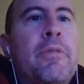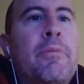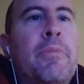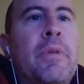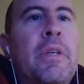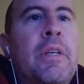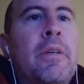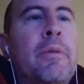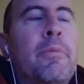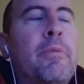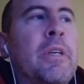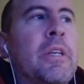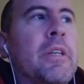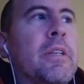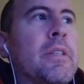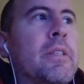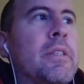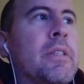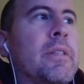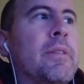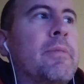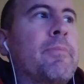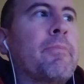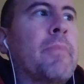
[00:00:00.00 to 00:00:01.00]
be
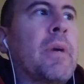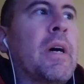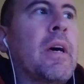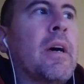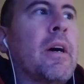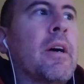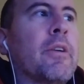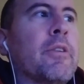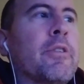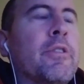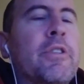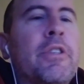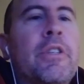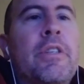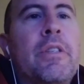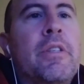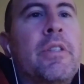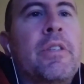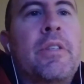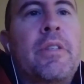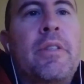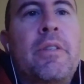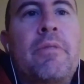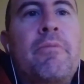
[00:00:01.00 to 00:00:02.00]
because my
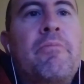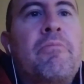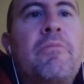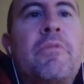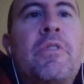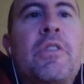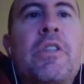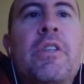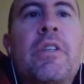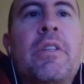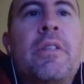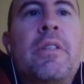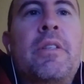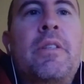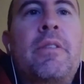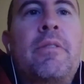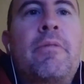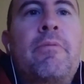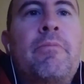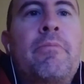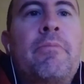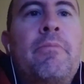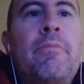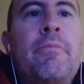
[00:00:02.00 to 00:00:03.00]
allergies just
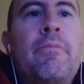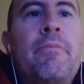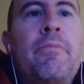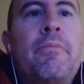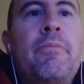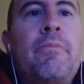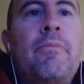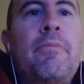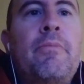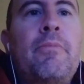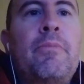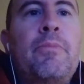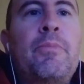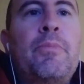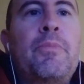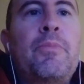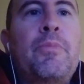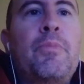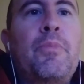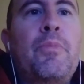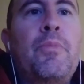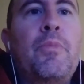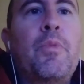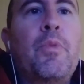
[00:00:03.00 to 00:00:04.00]

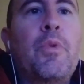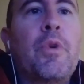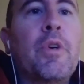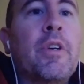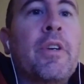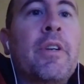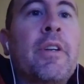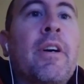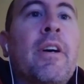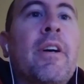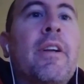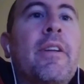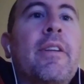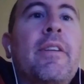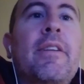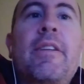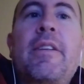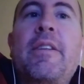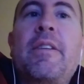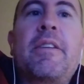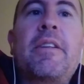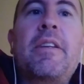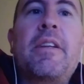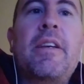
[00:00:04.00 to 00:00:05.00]
were not
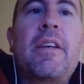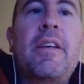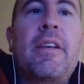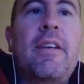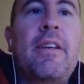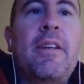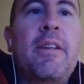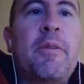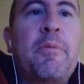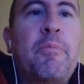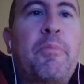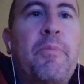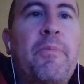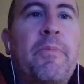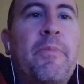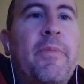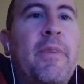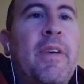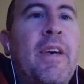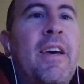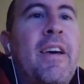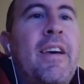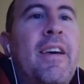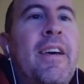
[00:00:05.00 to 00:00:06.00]
in a
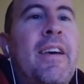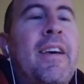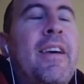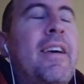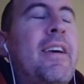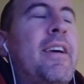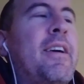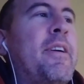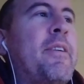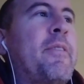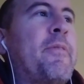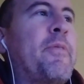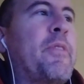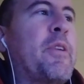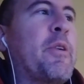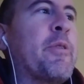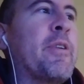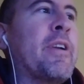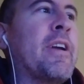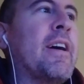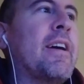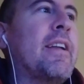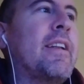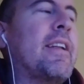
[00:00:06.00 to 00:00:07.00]
they were
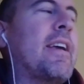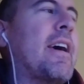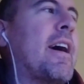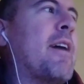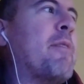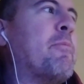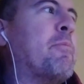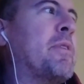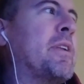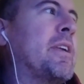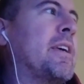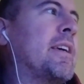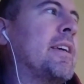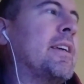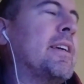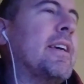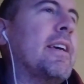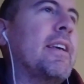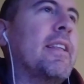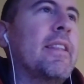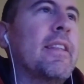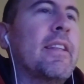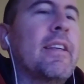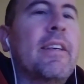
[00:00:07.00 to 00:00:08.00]
not happening,
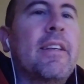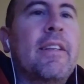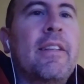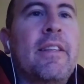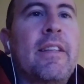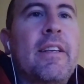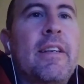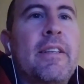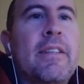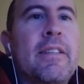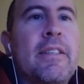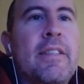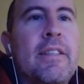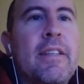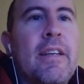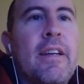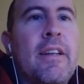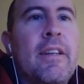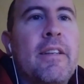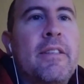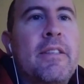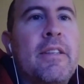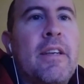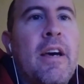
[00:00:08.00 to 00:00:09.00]
and then they
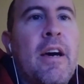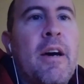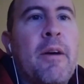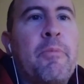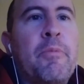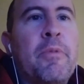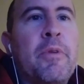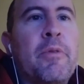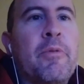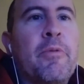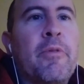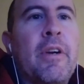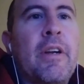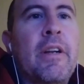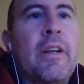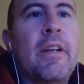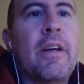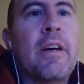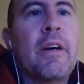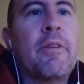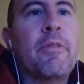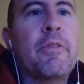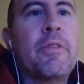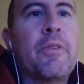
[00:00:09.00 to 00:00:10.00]
decided to happen right
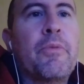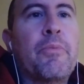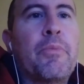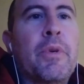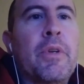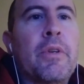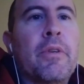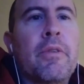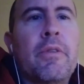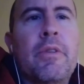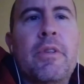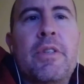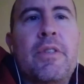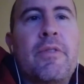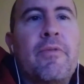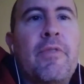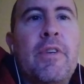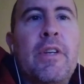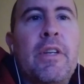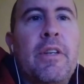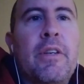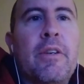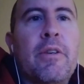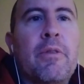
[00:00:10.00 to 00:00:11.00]
now in the middle of this
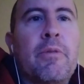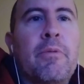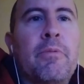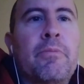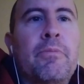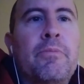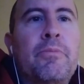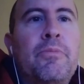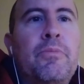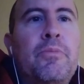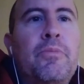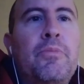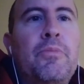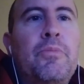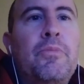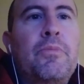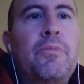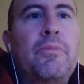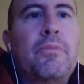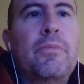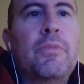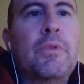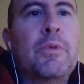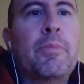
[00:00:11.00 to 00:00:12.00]
video,
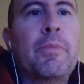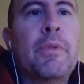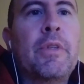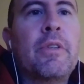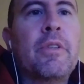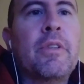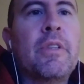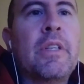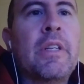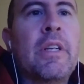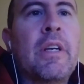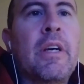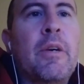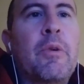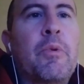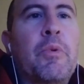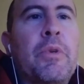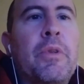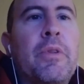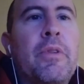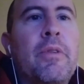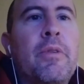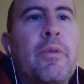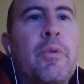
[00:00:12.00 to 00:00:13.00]
in the middle of the night
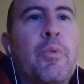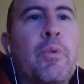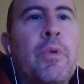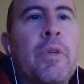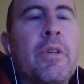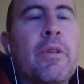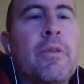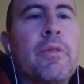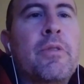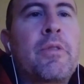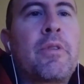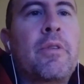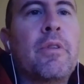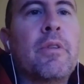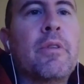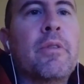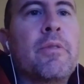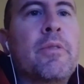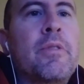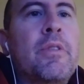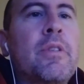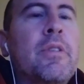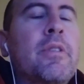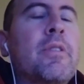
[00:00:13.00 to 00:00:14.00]
with the windows
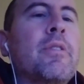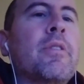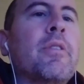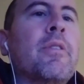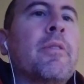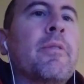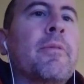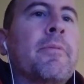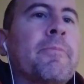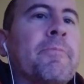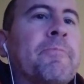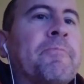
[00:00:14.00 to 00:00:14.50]
closed. So